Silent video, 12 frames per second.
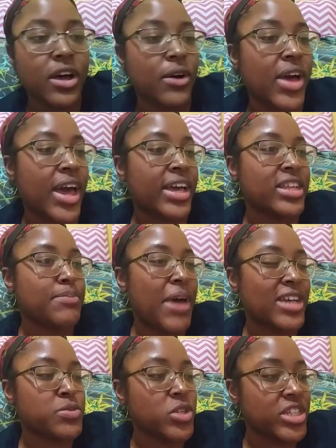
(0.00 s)
Okay, get the
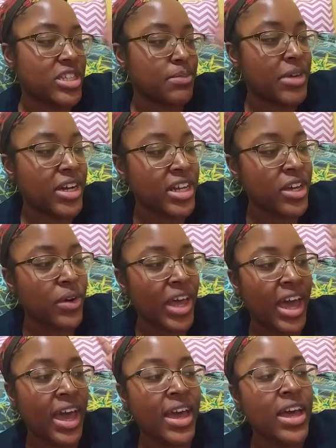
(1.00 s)
passports, get the money.
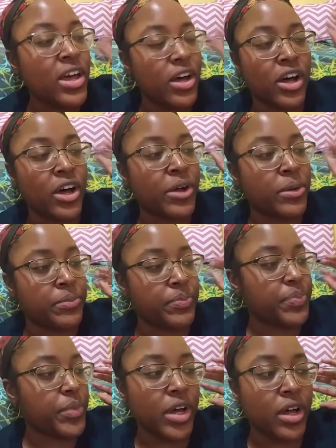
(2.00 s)
Okay,
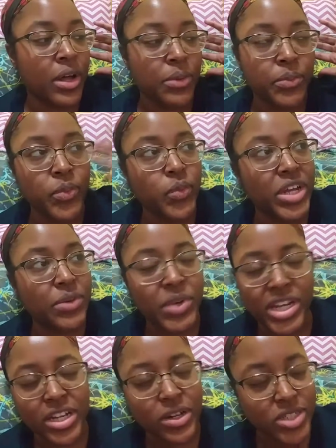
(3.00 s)
we
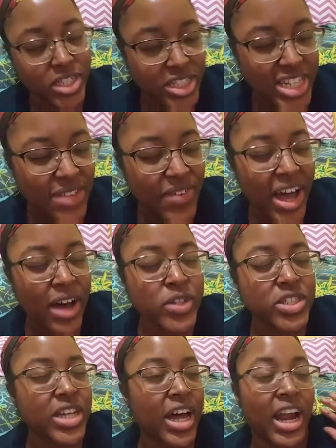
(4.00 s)
need to go to the safe
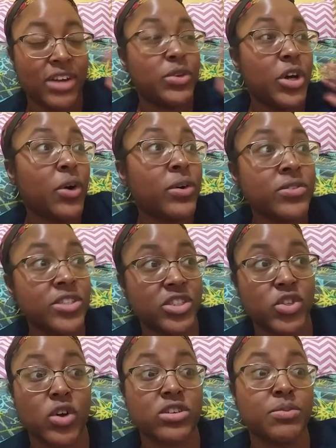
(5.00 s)
house. I don't know if
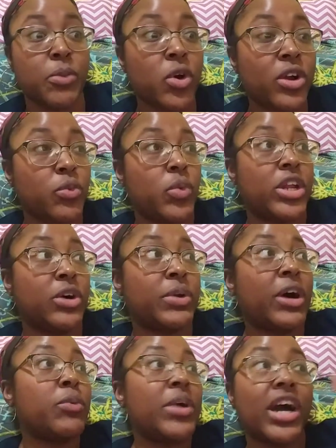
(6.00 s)
she's across the border. We don't
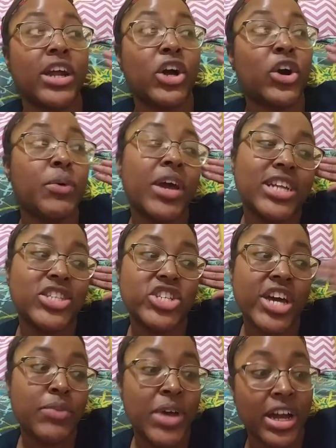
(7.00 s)
know. We gotta go. We got a
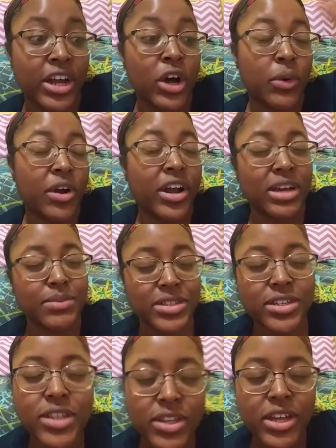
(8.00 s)
jet. We gotta go. Hurry up.
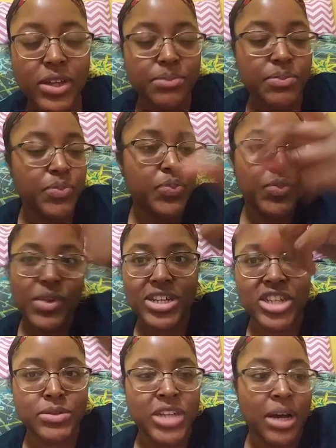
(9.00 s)

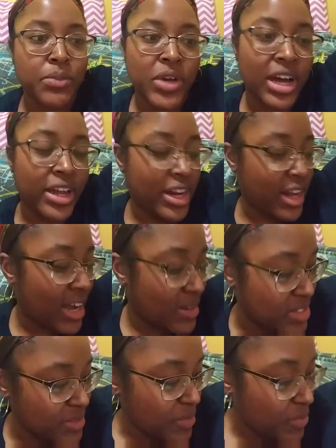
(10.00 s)
Chop, chop. We gotta get in the
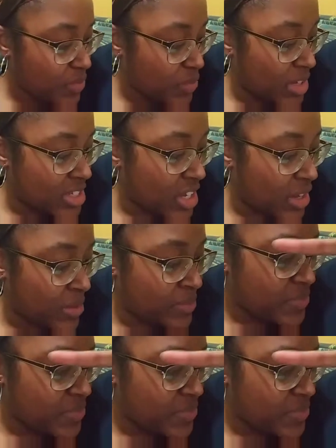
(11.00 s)
house. So